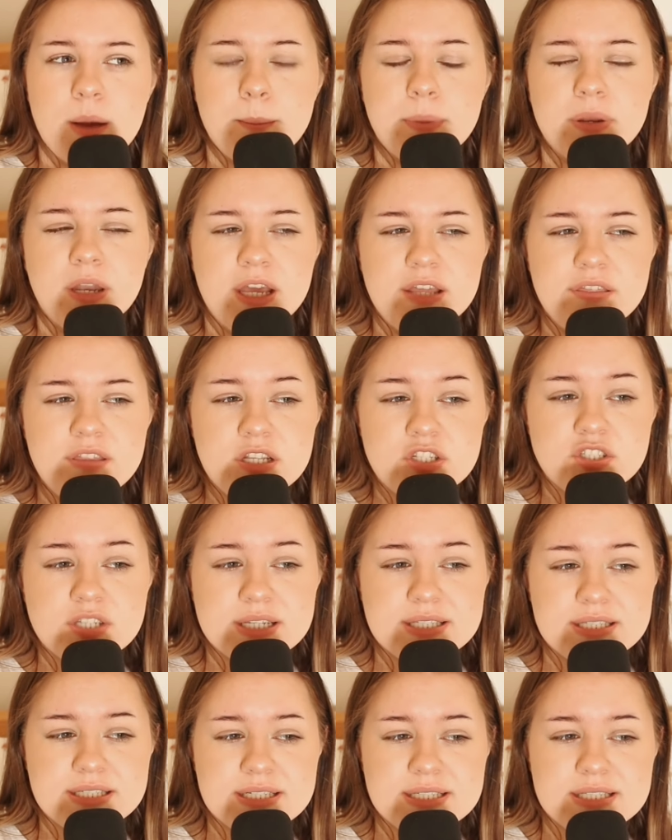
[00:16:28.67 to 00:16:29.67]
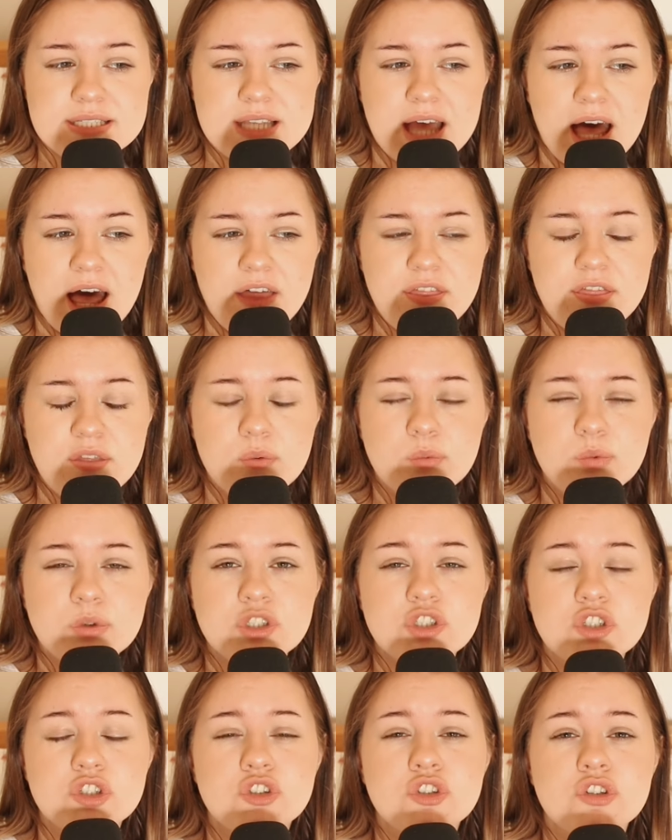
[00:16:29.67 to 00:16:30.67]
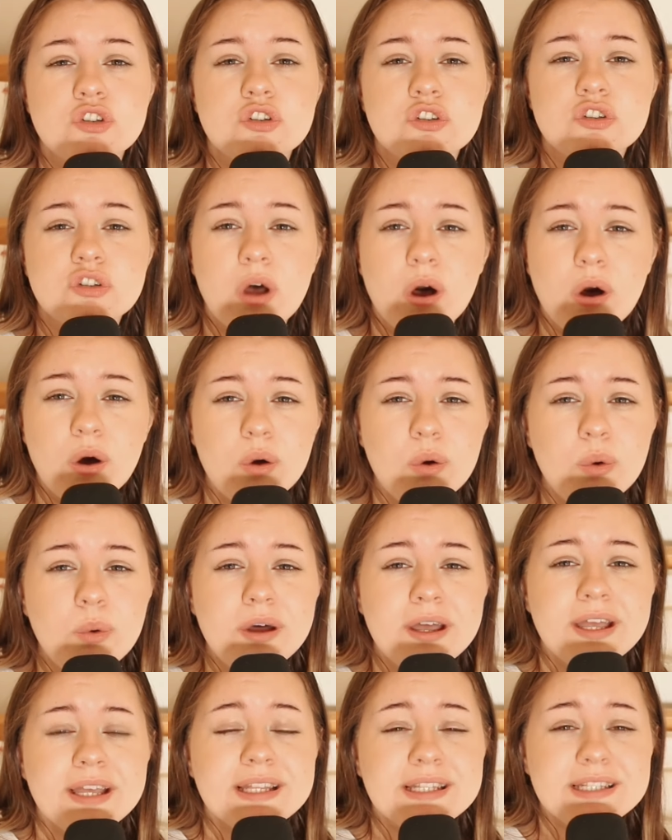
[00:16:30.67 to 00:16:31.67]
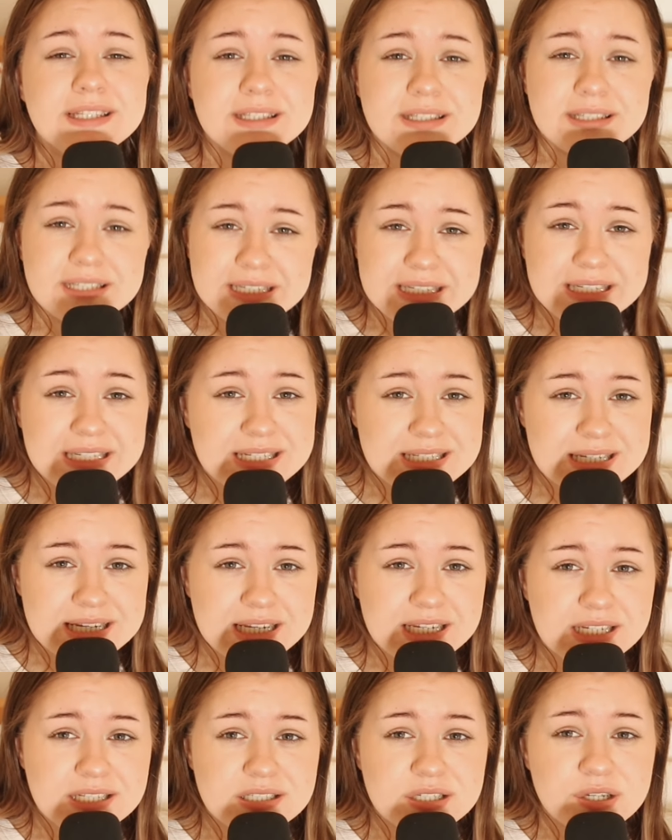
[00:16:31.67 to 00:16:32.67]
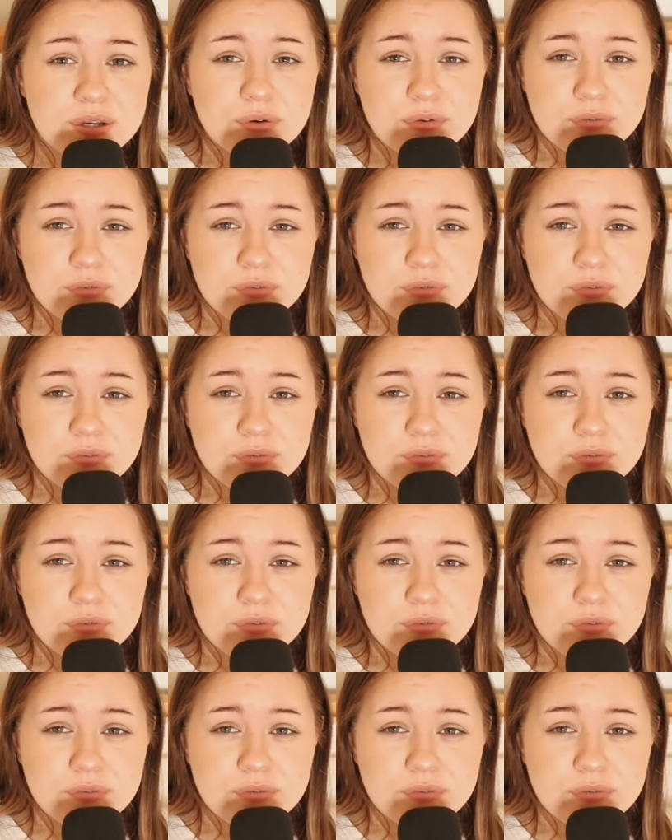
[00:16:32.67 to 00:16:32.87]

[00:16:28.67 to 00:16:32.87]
But I think Jessica's death was so needed